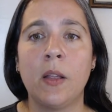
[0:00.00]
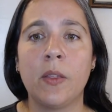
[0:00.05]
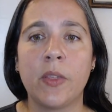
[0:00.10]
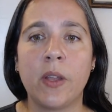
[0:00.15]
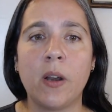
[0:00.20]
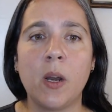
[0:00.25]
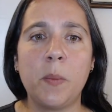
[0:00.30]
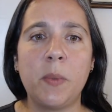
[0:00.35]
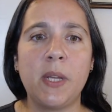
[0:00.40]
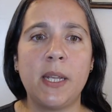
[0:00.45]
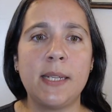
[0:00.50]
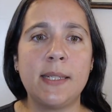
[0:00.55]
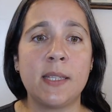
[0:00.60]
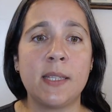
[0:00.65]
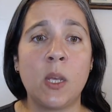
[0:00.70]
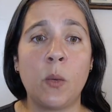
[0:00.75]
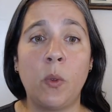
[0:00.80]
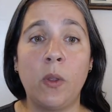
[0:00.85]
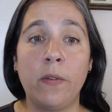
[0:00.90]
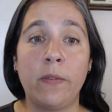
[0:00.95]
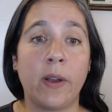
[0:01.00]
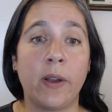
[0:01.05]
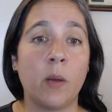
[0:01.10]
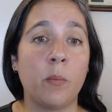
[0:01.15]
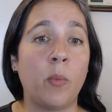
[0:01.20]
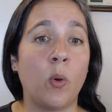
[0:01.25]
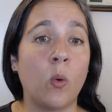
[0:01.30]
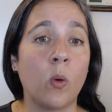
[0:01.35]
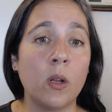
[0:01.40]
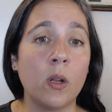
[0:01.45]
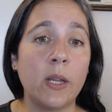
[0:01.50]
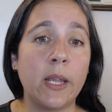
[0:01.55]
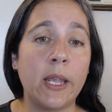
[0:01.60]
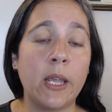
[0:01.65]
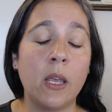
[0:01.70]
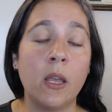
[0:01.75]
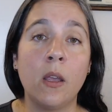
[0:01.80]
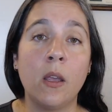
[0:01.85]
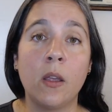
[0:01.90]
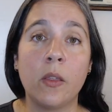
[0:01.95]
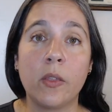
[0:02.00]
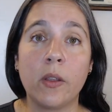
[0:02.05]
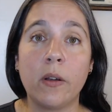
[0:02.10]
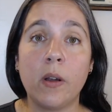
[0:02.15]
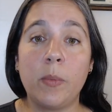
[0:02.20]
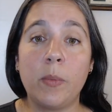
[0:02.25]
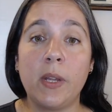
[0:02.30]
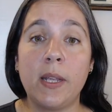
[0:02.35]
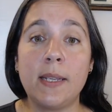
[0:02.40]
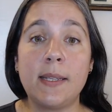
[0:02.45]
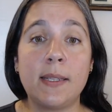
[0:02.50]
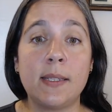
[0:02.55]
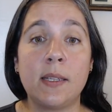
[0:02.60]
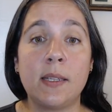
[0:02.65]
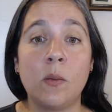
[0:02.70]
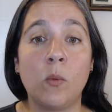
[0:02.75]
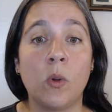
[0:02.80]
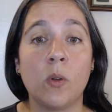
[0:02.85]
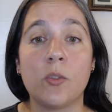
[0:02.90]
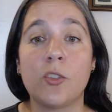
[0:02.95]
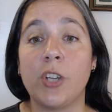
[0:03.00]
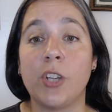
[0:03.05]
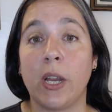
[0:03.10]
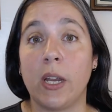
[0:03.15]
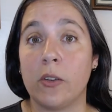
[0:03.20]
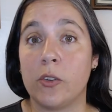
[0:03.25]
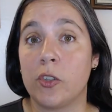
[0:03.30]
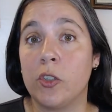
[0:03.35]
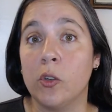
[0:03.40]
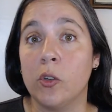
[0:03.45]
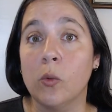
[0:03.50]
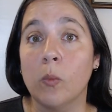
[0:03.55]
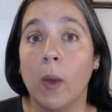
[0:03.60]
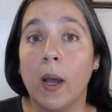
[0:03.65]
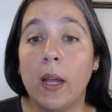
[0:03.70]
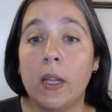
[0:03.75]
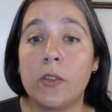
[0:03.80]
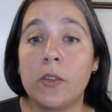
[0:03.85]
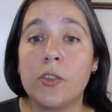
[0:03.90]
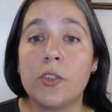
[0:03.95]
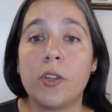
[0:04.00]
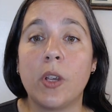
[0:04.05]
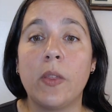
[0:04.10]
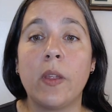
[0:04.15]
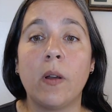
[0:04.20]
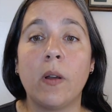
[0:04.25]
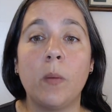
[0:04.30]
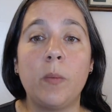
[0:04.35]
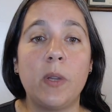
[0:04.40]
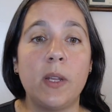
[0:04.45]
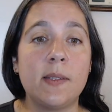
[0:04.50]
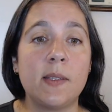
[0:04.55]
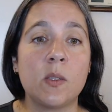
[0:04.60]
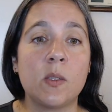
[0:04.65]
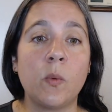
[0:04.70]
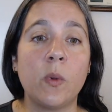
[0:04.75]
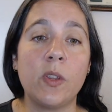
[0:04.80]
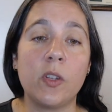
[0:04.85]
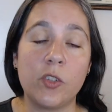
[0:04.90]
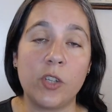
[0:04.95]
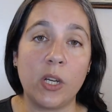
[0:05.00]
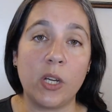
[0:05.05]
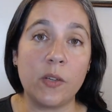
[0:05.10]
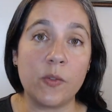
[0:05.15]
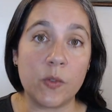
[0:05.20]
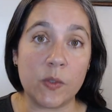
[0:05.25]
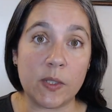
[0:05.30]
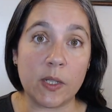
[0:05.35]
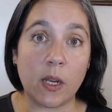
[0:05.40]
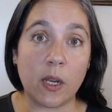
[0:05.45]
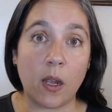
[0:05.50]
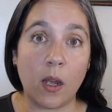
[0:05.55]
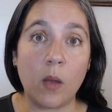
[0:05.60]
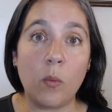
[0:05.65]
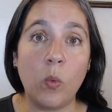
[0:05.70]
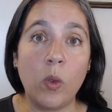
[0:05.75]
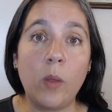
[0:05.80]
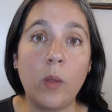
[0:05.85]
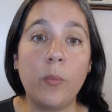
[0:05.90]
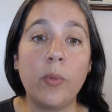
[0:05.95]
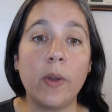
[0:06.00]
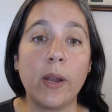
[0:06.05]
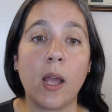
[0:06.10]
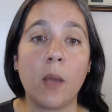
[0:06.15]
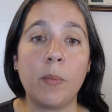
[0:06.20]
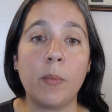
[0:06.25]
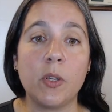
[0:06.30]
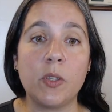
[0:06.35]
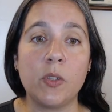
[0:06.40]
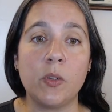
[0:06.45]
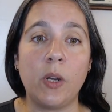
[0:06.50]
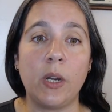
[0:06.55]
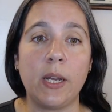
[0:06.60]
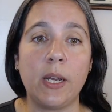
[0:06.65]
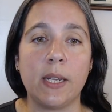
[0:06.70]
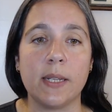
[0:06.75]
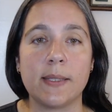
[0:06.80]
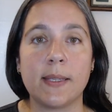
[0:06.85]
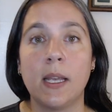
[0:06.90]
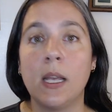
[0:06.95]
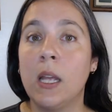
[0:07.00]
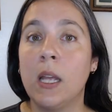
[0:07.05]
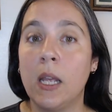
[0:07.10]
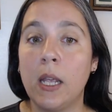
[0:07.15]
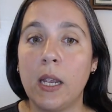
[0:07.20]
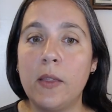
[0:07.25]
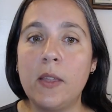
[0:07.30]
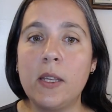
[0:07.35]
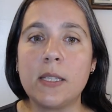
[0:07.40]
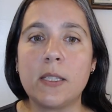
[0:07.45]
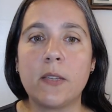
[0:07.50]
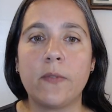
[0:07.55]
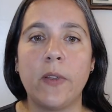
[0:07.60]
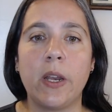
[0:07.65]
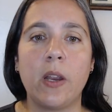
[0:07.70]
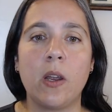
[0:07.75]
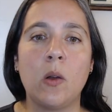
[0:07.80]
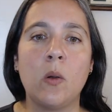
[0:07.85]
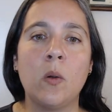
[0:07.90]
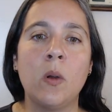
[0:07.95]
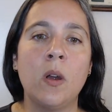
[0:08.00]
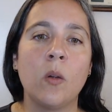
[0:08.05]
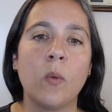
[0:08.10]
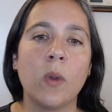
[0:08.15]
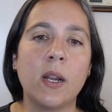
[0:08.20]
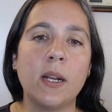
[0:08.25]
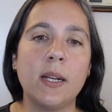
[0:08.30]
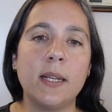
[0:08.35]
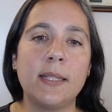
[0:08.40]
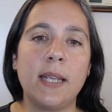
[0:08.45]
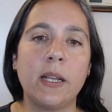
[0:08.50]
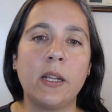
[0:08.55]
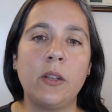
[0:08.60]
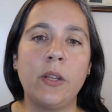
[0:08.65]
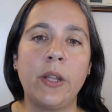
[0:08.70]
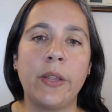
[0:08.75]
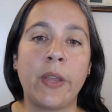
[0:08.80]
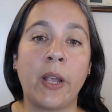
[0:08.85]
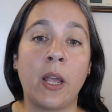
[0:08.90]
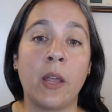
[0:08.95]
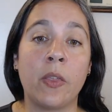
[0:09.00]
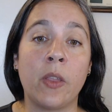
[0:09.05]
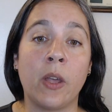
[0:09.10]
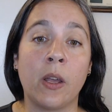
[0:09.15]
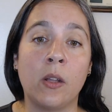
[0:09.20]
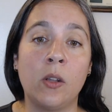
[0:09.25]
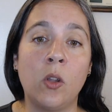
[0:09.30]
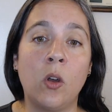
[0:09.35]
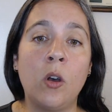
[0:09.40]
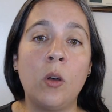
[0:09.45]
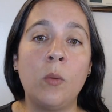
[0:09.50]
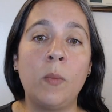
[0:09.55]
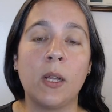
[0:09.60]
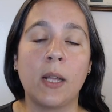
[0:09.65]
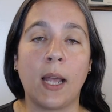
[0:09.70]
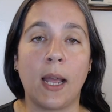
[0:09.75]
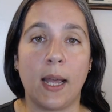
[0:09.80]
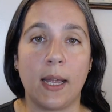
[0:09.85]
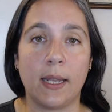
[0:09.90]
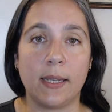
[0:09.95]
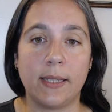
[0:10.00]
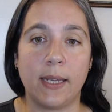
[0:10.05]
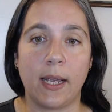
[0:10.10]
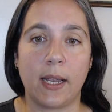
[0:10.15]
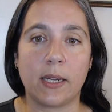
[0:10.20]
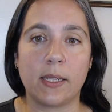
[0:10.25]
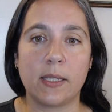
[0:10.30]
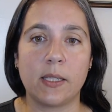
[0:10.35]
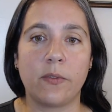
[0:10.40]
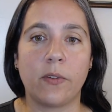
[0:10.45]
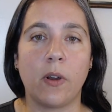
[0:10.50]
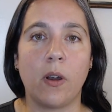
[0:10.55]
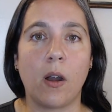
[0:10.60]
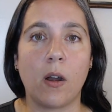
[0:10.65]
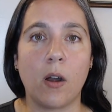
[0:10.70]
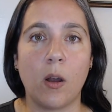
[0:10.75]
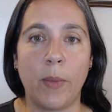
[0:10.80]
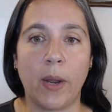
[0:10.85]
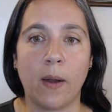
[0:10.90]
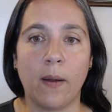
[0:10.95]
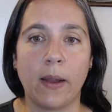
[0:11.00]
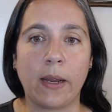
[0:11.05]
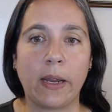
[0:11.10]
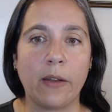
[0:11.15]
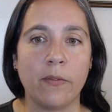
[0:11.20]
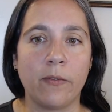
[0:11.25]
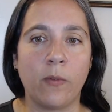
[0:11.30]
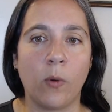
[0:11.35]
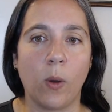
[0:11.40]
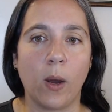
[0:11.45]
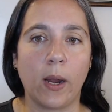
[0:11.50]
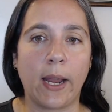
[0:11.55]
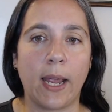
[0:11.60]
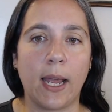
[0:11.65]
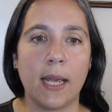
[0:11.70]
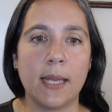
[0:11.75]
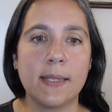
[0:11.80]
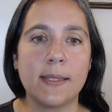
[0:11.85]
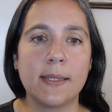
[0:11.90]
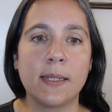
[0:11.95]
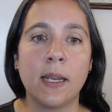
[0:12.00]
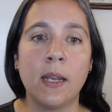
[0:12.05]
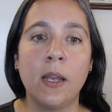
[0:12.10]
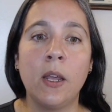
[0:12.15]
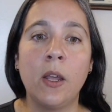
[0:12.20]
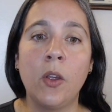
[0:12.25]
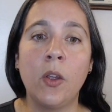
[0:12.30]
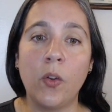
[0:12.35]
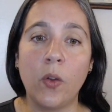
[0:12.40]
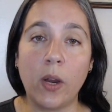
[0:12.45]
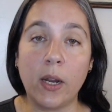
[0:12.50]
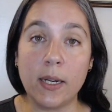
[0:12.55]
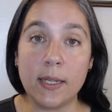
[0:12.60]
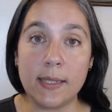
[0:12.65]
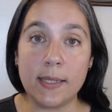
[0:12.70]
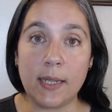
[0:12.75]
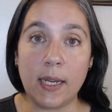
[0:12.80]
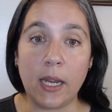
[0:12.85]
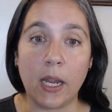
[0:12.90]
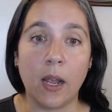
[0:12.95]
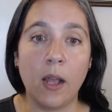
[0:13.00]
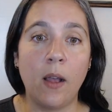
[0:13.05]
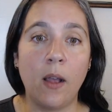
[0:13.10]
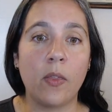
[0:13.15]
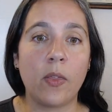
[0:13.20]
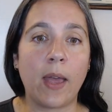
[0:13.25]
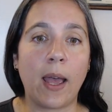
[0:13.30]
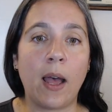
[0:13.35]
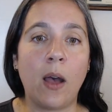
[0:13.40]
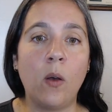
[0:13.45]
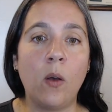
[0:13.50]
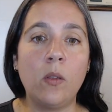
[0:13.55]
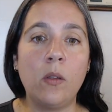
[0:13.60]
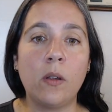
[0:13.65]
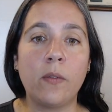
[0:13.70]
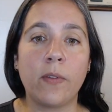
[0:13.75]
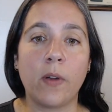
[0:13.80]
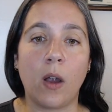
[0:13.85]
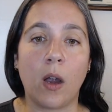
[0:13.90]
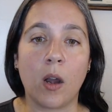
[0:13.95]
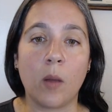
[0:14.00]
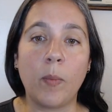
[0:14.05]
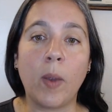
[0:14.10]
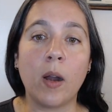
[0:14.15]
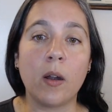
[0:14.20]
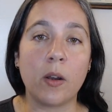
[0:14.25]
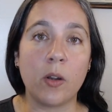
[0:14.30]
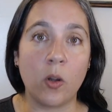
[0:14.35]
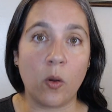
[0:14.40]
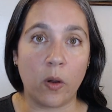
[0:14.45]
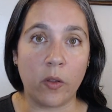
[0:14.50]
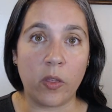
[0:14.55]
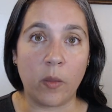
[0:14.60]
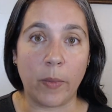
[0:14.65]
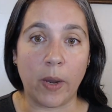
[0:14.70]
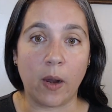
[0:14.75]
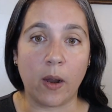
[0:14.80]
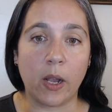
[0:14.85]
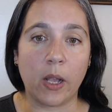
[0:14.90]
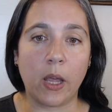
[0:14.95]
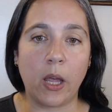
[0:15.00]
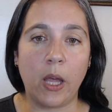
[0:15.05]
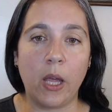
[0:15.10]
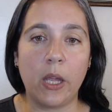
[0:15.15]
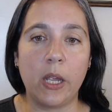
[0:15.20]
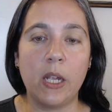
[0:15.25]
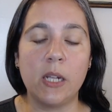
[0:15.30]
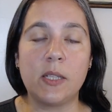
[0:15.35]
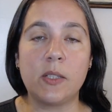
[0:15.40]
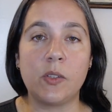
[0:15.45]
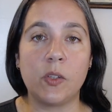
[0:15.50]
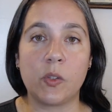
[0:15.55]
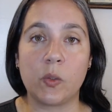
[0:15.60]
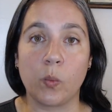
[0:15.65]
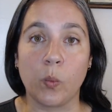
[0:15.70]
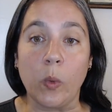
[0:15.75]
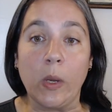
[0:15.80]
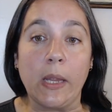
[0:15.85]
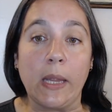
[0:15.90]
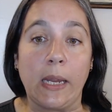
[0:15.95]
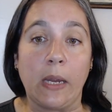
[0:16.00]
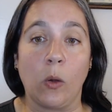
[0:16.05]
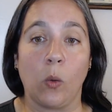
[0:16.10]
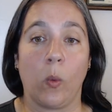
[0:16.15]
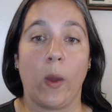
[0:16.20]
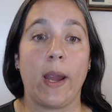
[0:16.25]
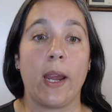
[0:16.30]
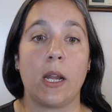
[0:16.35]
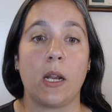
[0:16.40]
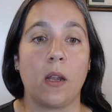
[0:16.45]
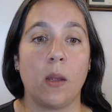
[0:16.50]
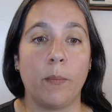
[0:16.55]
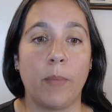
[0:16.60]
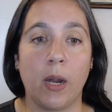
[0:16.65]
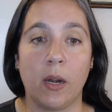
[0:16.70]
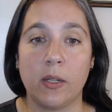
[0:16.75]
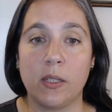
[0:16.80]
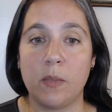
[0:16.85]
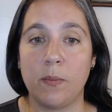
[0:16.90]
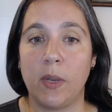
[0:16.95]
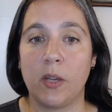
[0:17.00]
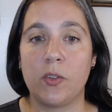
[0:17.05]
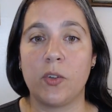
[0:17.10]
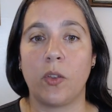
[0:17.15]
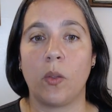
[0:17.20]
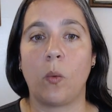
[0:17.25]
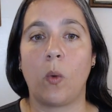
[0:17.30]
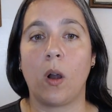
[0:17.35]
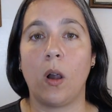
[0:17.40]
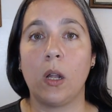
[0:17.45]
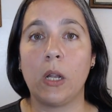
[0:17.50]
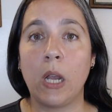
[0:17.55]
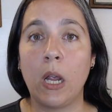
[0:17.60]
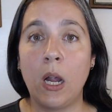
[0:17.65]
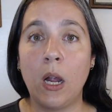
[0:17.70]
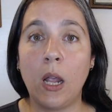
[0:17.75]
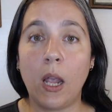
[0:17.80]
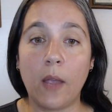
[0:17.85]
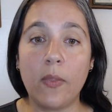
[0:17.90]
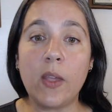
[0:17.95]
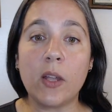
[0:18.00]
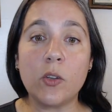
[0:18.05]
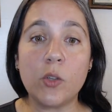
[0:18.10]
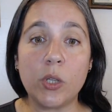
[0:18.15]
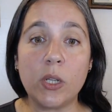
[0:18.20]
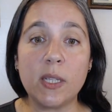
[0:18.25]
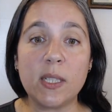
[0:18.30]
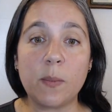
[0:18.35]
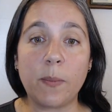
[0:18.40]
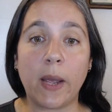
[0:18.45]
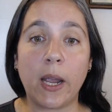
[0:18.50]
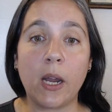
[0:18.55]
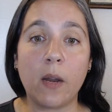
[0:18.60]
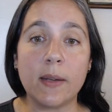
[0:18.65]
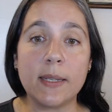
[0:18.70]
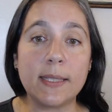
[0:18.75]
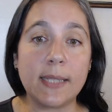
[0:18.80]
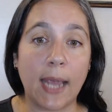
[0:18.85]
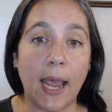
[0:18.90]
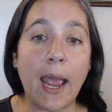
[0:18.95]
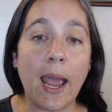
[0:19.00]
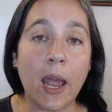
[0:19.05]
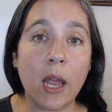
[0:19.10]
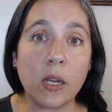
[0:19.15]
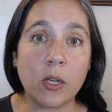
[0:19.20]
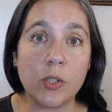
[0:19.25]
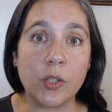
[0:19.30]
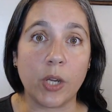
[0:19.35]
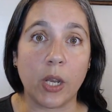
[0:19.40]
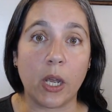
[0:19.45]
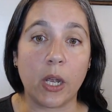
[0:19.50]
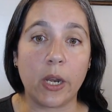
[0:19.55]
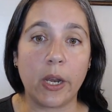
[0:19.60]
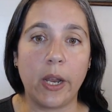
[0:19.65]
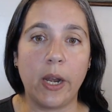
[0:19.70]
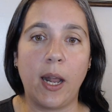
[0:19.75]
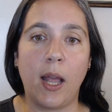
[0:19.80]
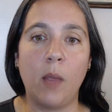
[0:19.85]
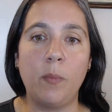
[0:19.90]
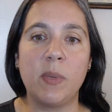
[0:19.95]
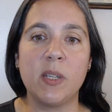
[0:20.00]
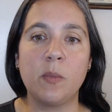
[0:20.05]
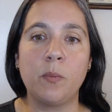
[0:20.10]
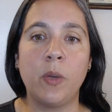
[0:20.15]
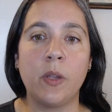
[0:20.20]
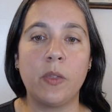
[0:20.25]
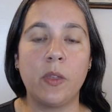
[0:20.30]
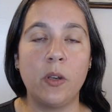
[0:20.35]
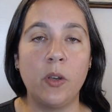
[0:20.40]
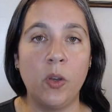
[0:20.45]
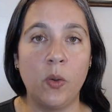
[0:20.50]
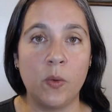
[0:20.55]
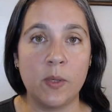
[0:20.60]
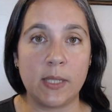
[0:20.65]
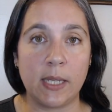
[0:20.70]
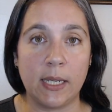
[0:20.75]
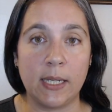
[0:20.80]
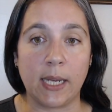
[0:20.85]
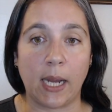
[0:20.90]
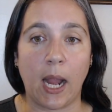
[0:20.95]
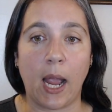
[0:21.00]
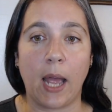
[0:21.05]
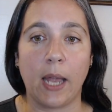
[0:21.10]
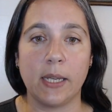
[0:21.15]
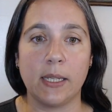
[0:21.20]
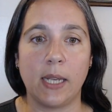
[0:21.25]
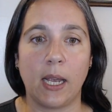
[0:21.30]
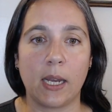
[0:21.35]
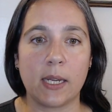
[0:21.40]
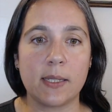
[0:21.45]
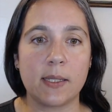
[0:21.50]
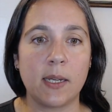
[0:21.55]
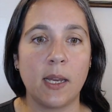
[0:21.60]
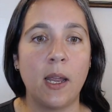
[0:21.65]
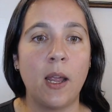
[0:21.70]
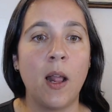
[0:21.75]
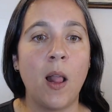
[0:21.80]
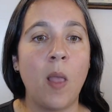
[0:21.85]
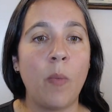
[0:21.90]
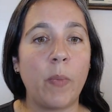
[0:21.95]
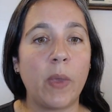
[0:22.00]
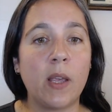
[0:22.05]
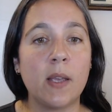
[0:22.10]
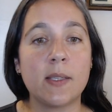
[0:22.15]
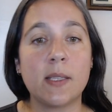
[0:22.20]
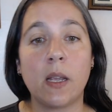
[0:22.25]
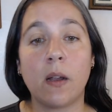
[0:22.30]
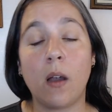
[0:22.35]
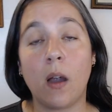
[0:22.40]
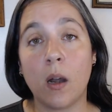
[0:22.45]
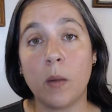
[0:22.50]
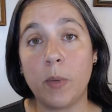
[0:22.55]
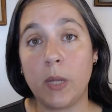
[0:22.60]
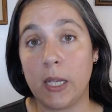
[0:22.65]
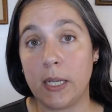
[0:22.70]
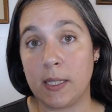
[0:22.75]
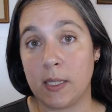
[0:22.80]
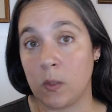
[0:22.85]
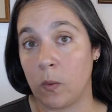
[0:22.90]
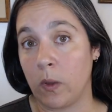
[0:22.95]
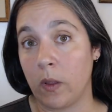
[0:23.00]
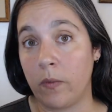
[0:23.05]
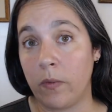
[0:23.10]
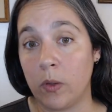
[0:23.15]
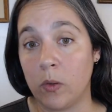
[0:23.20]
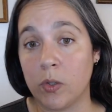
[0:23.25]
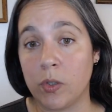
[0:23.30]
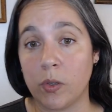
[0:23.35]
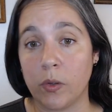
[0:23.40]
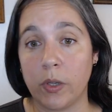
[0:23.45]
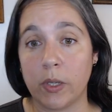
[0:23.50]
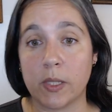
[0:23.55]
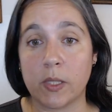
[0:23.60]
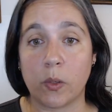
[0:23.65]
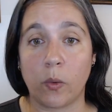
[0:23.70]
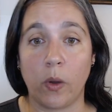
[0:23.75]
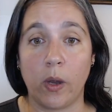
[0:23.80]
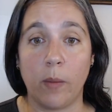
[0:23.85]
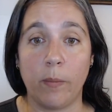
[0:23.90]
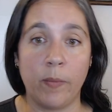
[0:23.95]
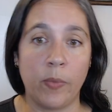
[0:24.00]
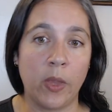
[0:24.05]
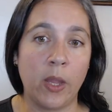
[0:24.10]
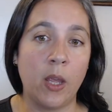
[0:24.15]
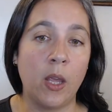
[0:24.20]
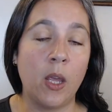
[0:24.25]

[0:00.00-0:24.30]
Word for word: There are places that will fare poorly, there are places that won't change too much, and there are places where the changes to come will bring opportunities. In this video, we're going to take a look at the global context for our American forecast you're going to see the outlook for our part of North America, it's just really great compared to much of the world. And that should inspire us to action and help us put the news into context. Because there are places where the future looks grim.